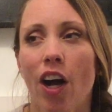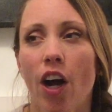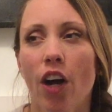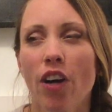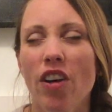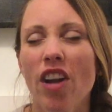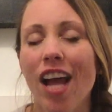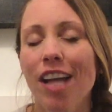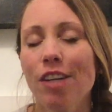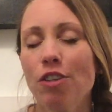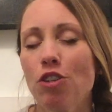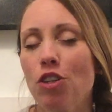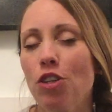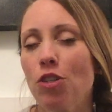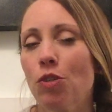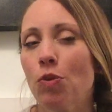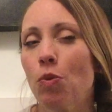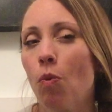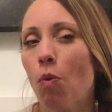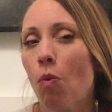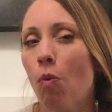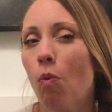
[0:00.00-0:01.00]
are not
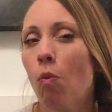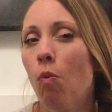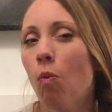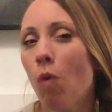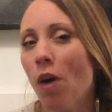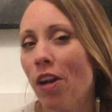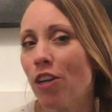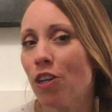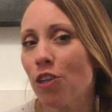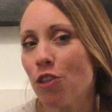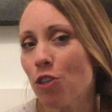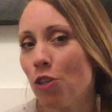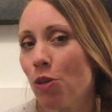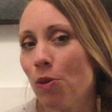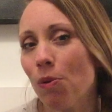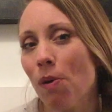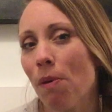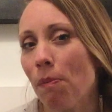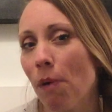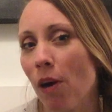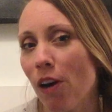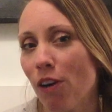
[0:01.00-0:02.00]
just one or
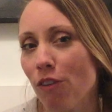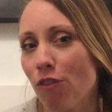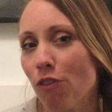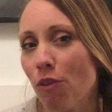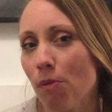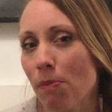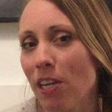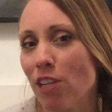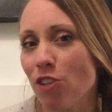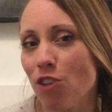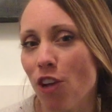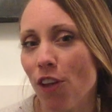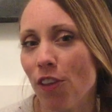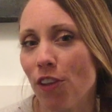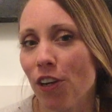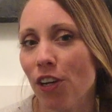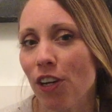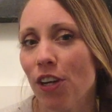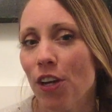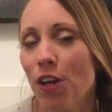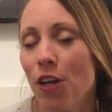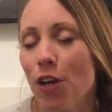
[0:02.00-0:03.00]
two apart from each
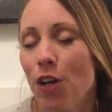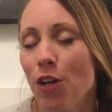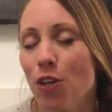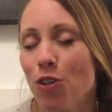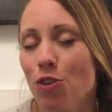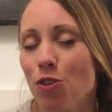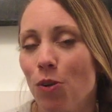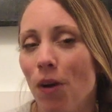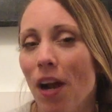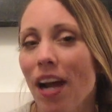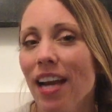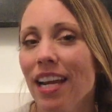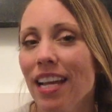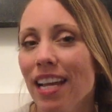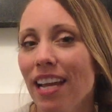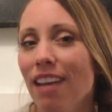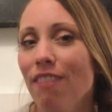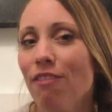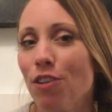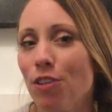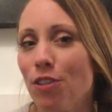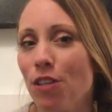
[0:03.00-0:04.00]
other. Try to
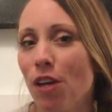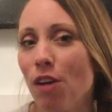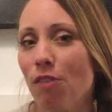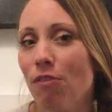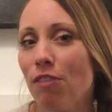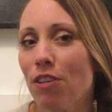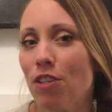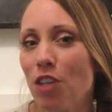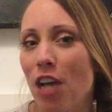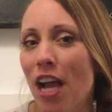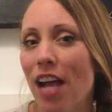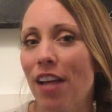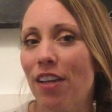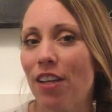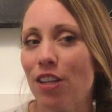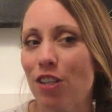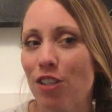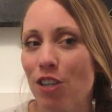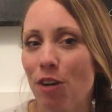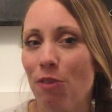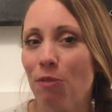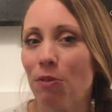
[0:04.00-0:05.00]
give yourself a
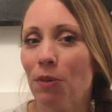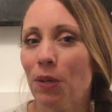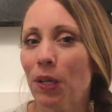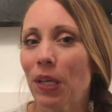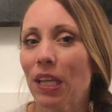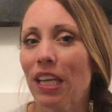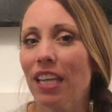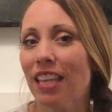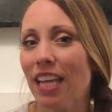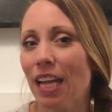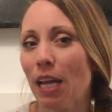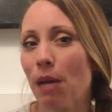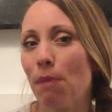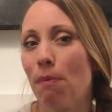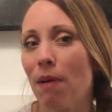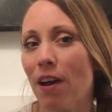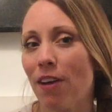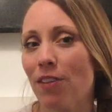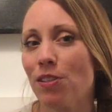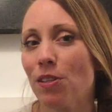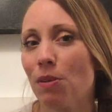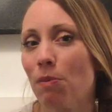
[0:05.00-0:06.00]
challenge and really think
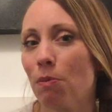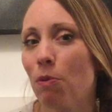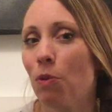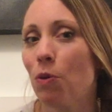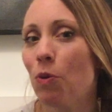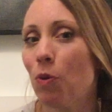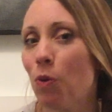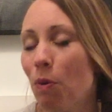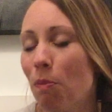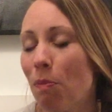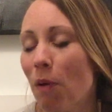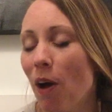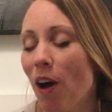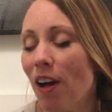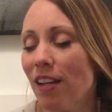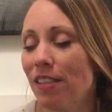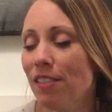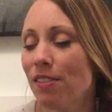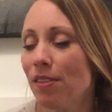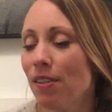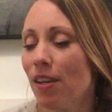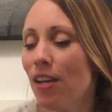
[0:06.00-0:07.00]
about some cool
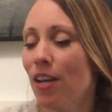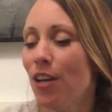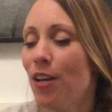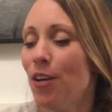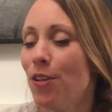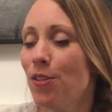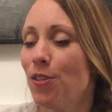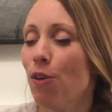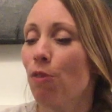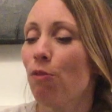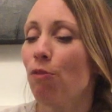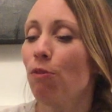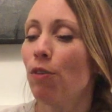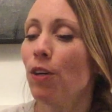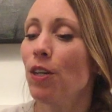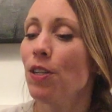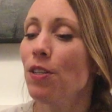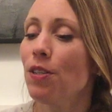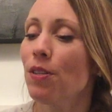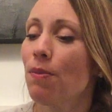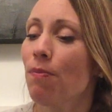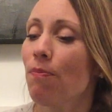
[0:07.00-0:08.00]
bonds. So
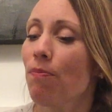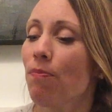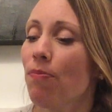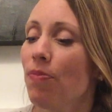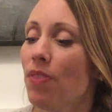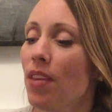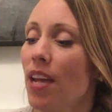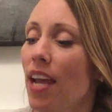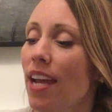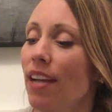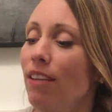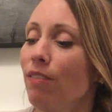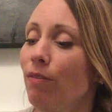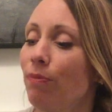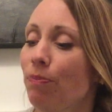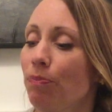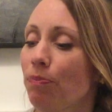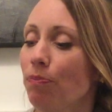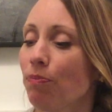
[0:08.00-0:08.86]
first thing,